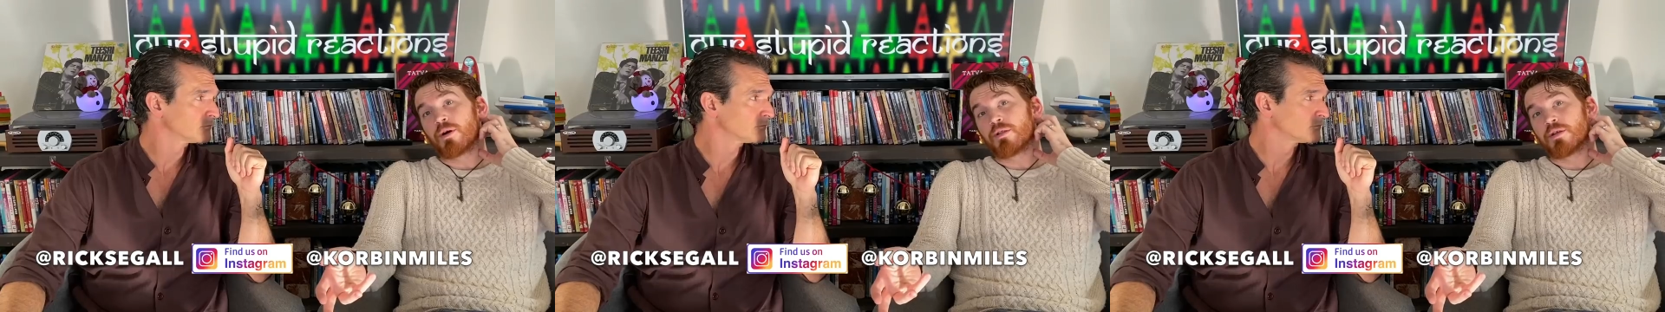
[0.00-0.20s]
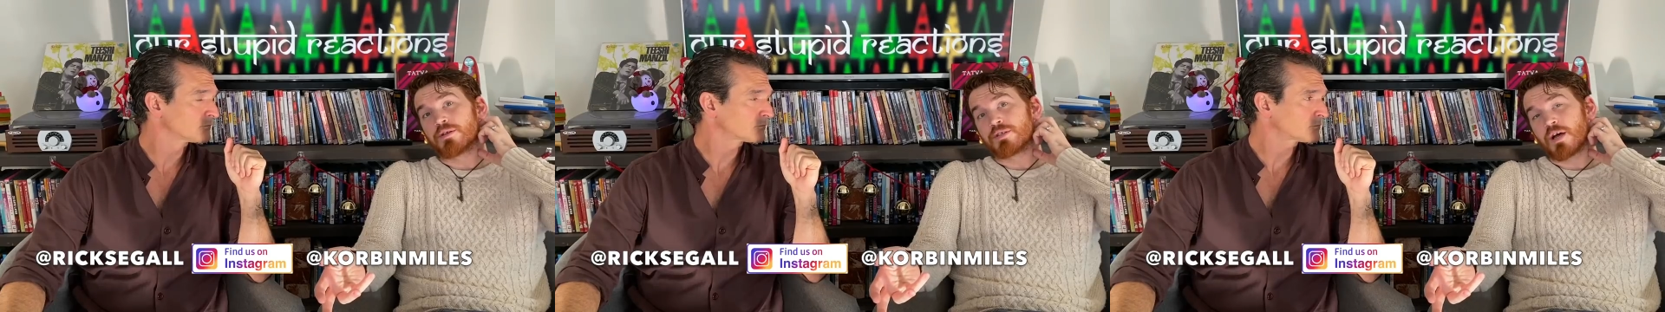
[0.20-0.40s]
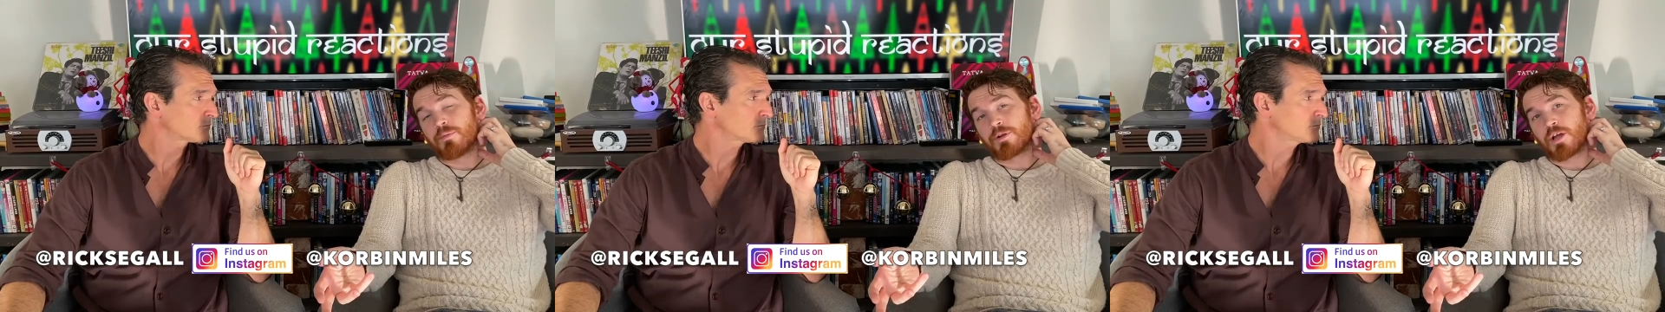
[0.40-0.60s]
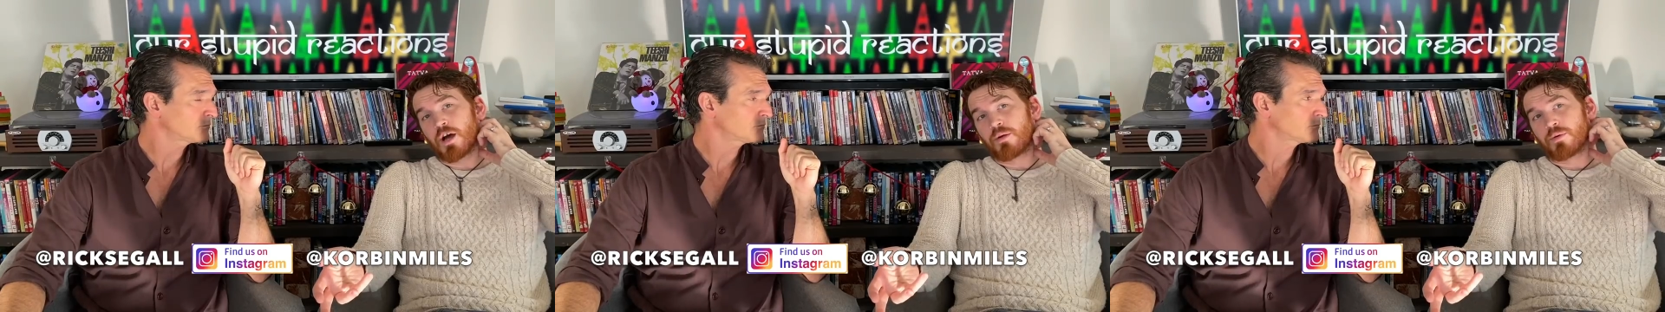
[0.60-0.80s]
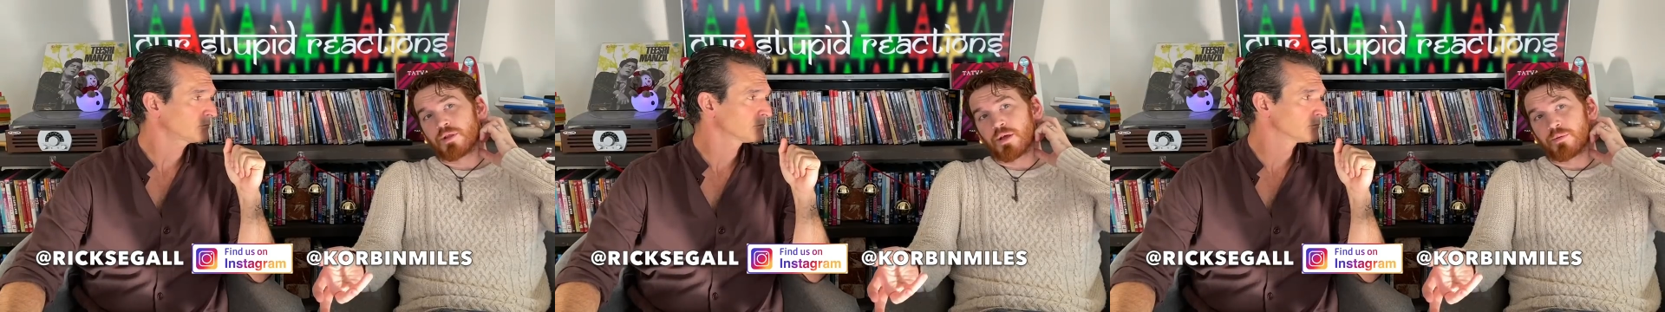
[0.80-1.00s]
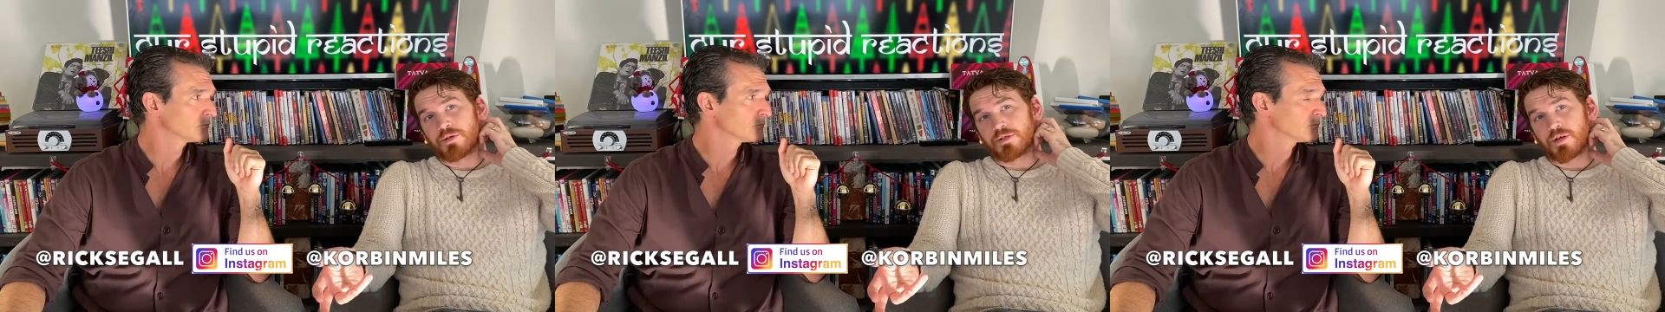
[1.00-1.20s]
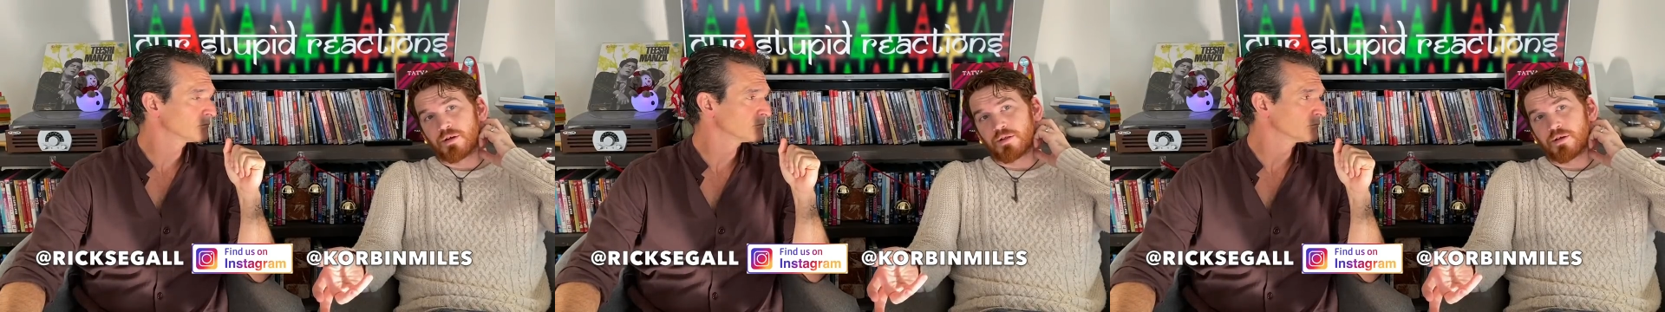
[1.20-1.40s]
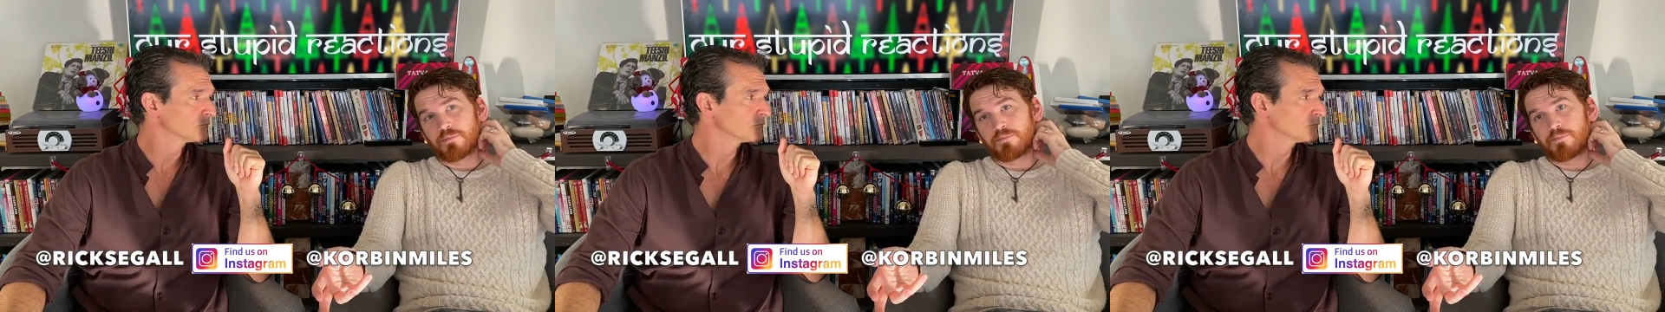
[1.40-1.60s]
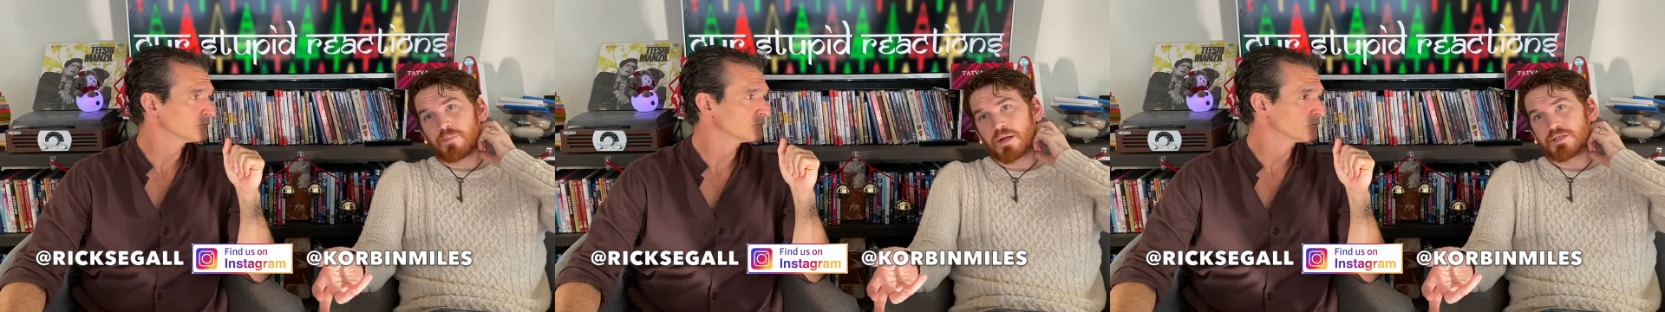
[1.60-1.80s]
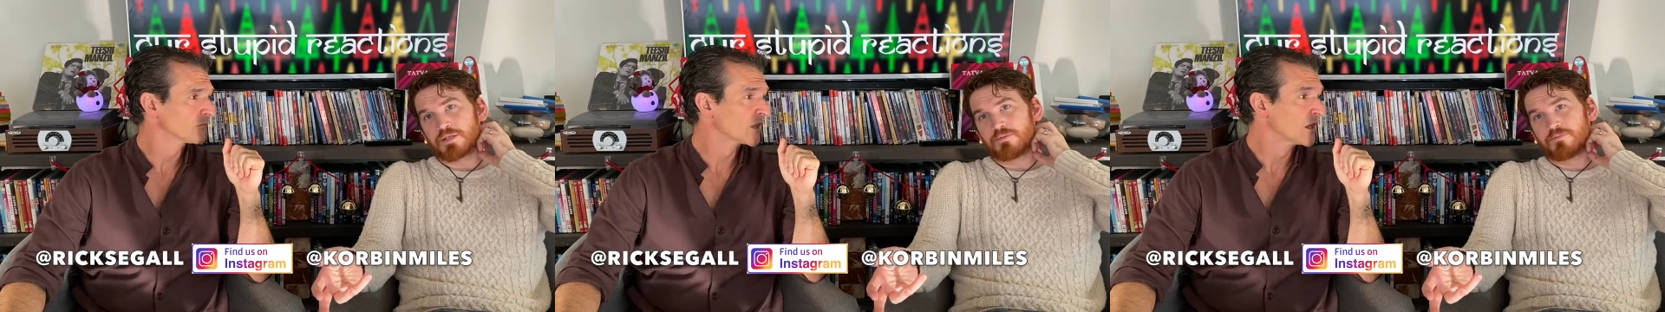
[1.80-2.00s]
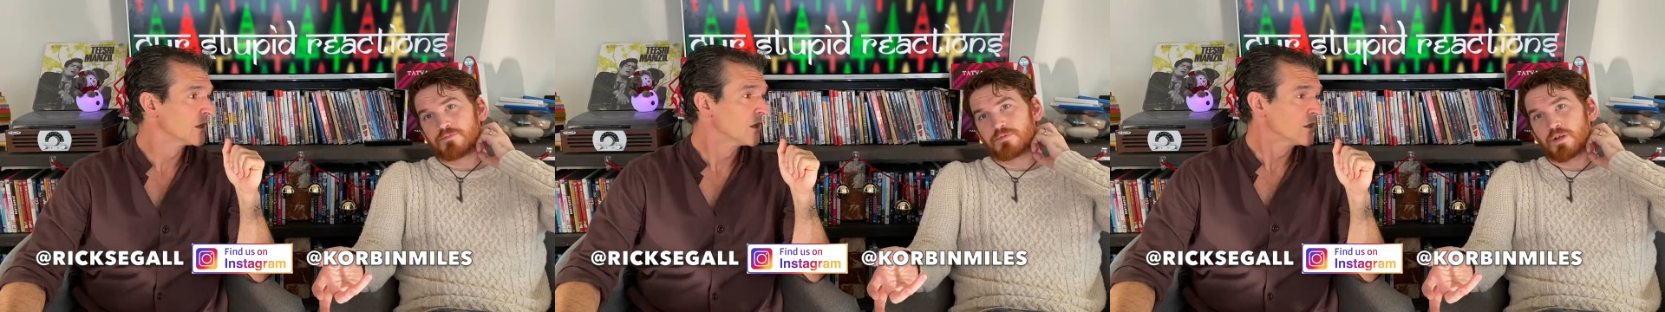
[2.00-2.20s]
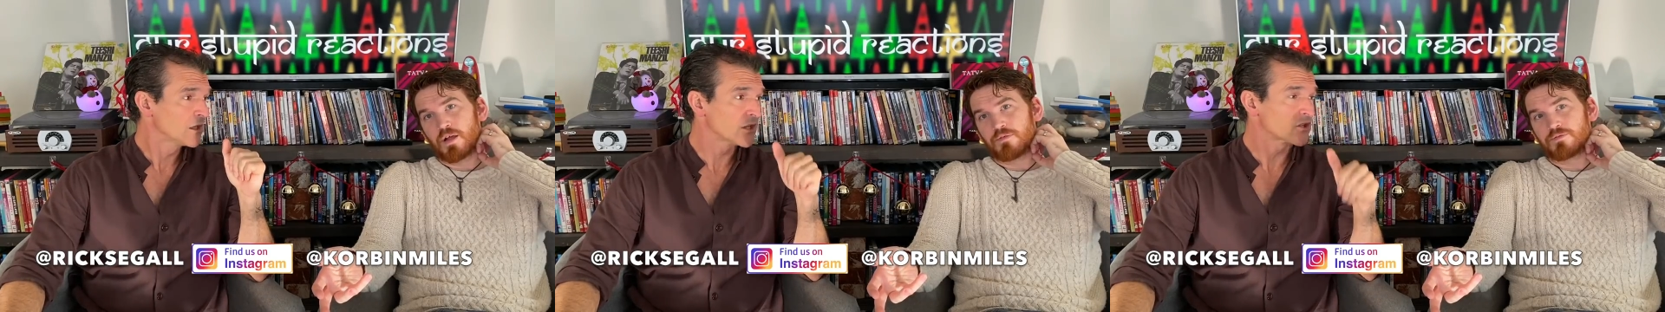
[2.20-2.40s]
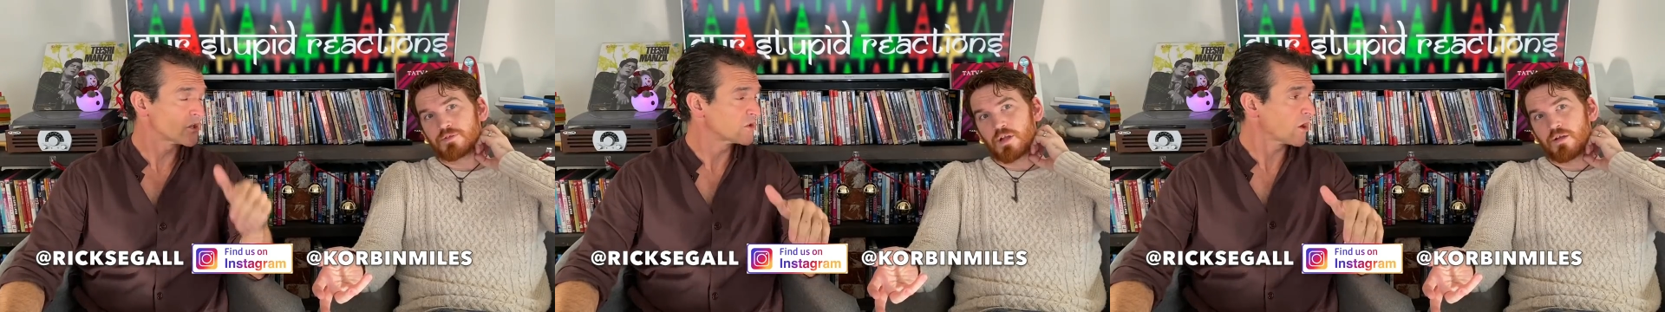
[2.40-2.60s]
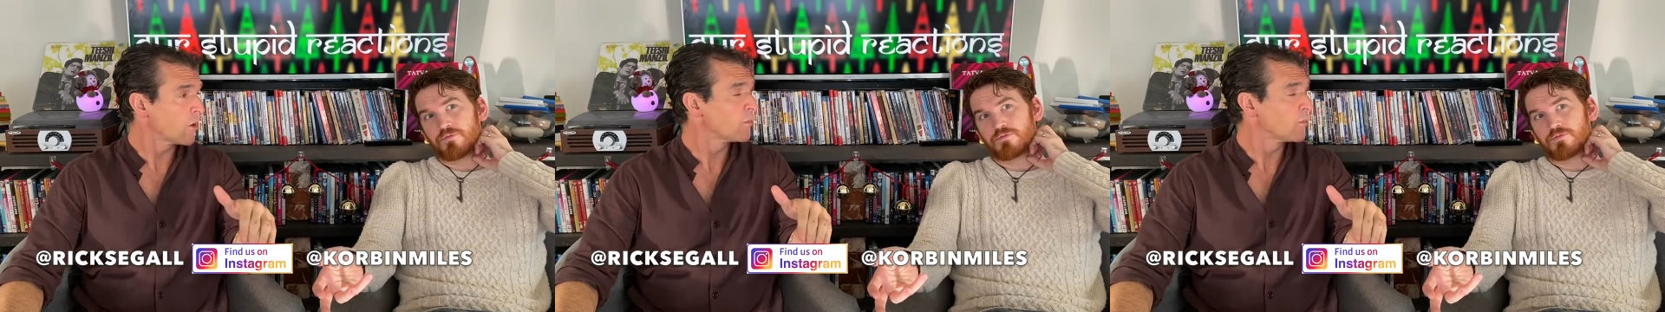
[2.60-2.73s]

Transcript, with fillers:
Speaker 1: well in the Salman Khan one that we saw, the Bhaji show. Yeah, she's show,